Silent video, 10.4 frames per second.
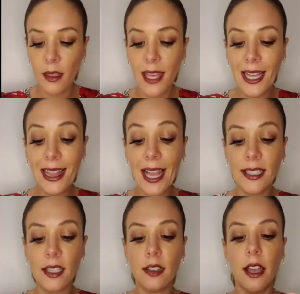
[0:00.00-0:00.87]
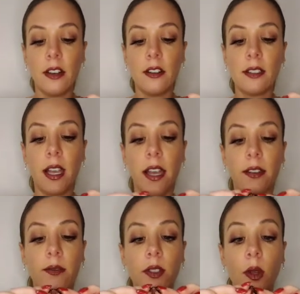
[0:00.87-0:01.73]
the classic liner side.
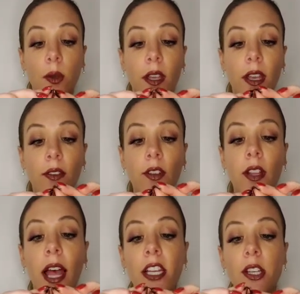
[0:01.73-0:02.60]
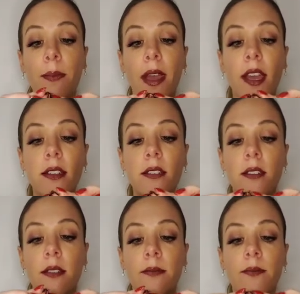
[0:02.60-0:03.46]
So give your lash a bend.